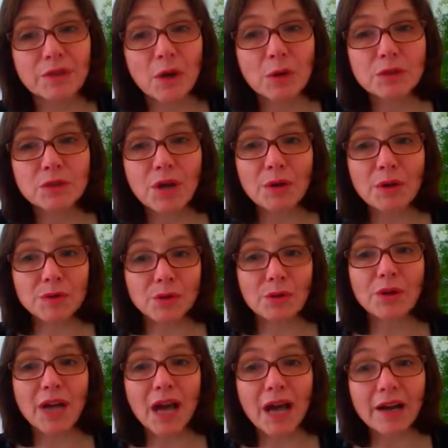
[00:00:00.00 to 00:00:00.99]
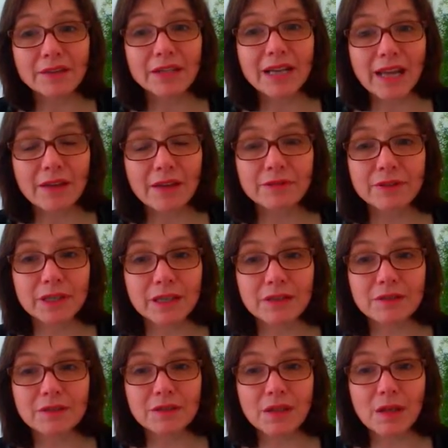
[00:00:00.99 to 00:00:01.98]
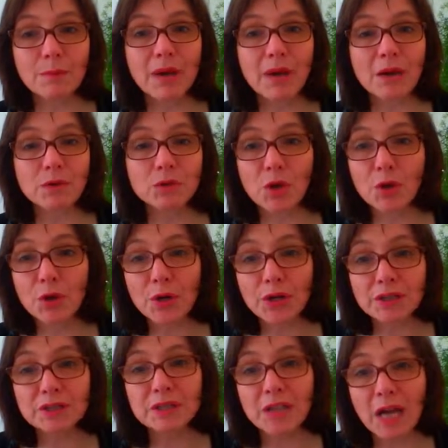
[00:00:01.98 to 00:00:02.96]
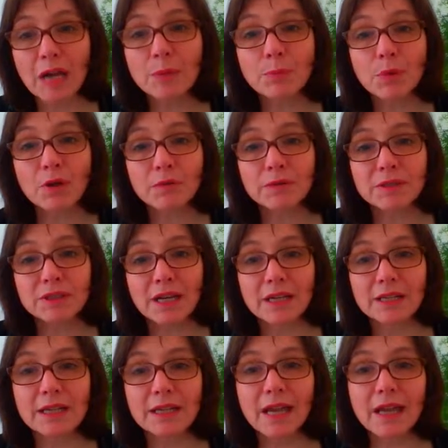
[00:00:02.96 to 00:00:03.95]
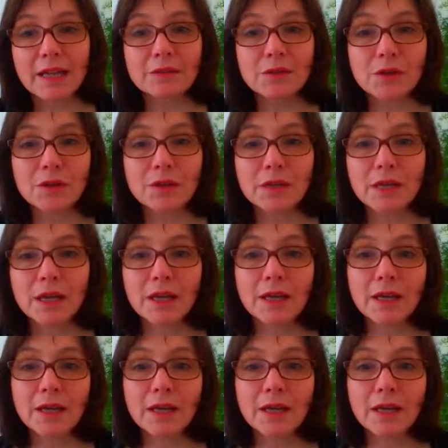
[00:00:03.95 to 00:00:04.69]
photos or other evidence about her type of study and her